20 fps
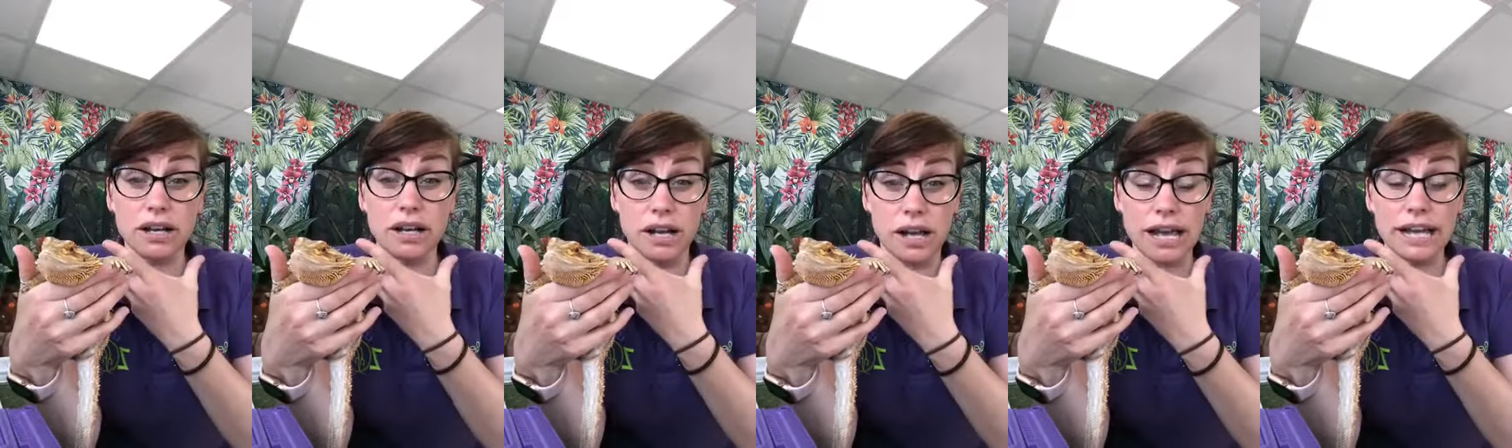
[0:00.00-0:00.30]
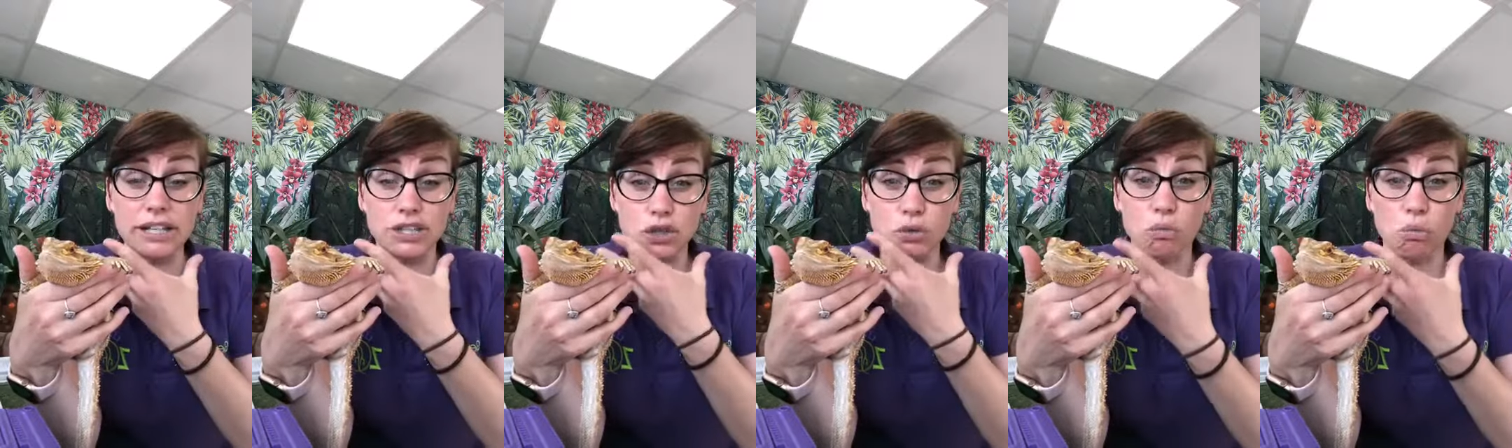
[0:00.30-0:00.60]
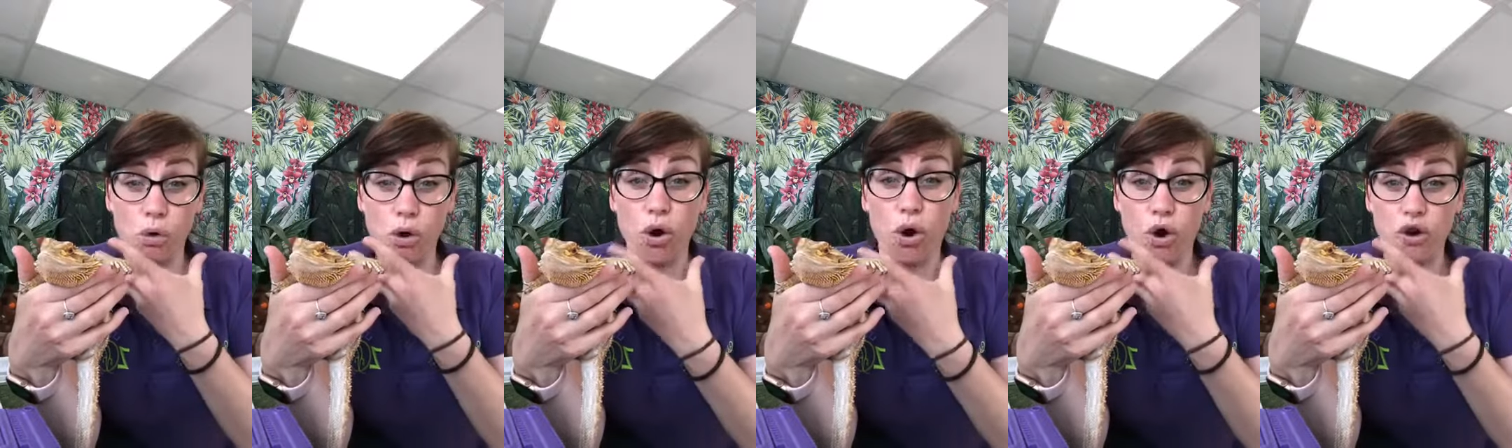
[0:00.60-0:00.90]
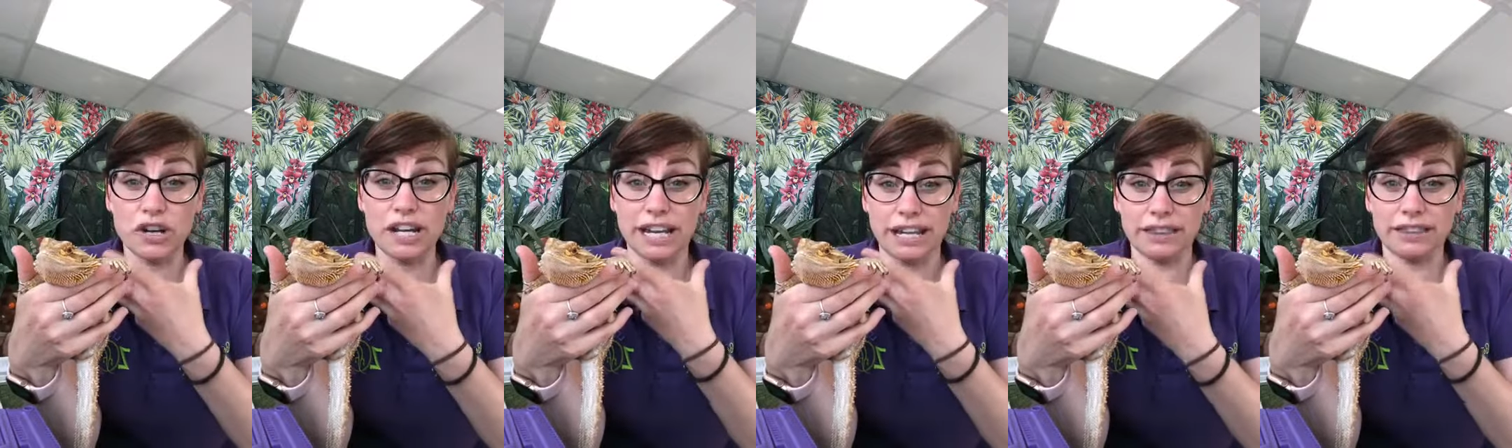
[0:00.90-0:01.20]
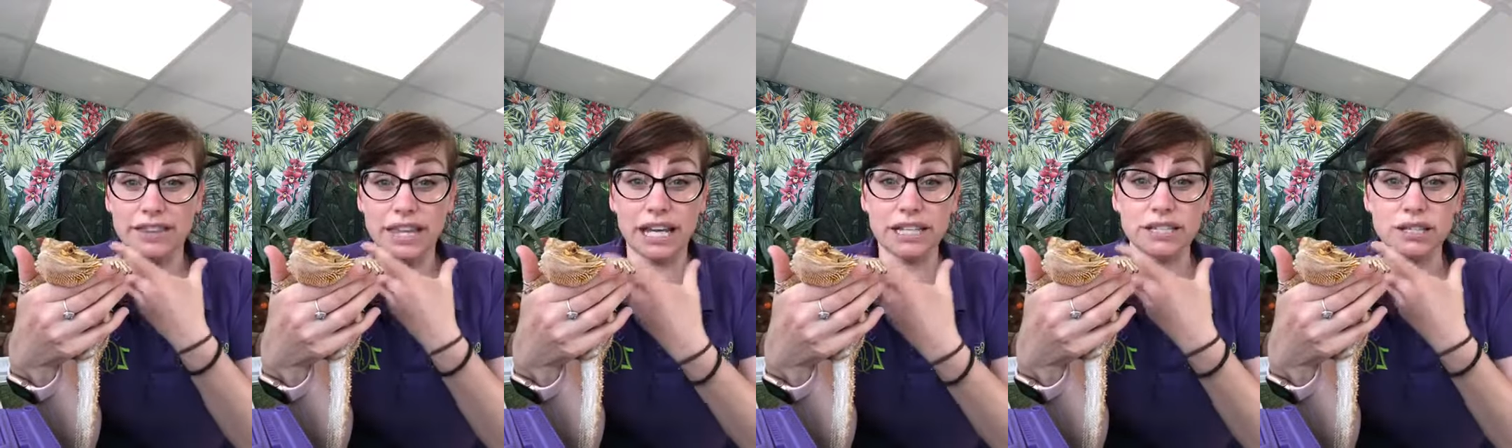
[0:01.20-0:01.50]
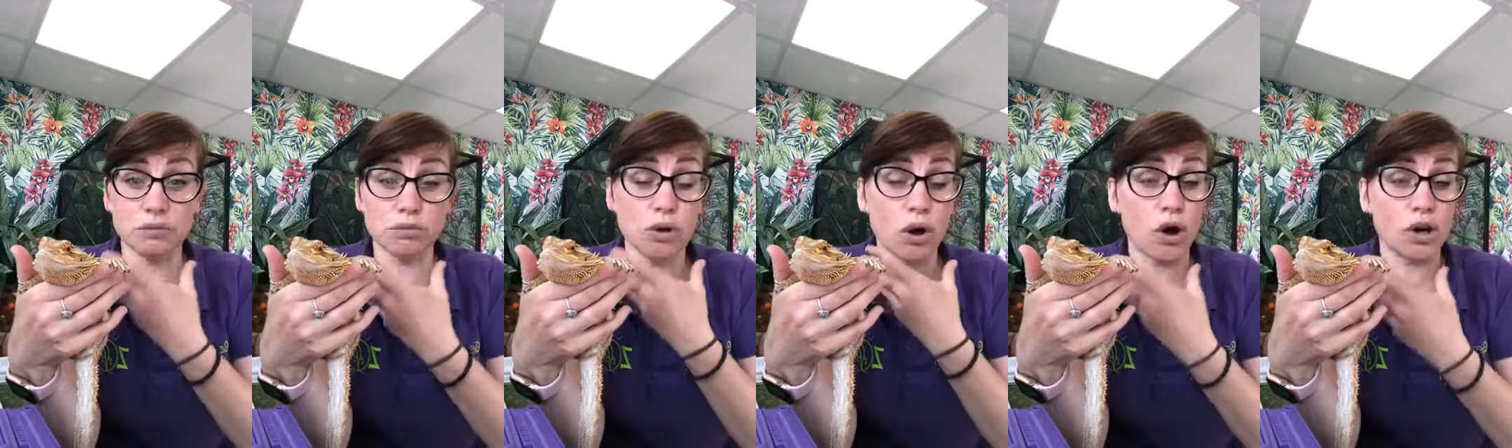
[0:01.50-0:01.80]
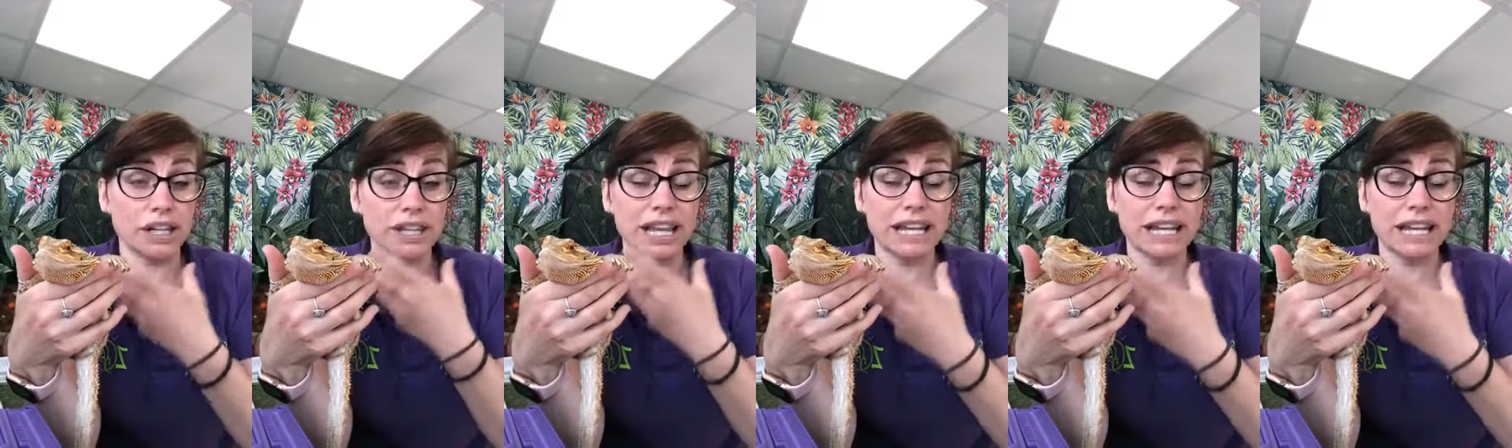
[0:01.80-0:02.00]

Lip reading: it's a warning. That's a warning.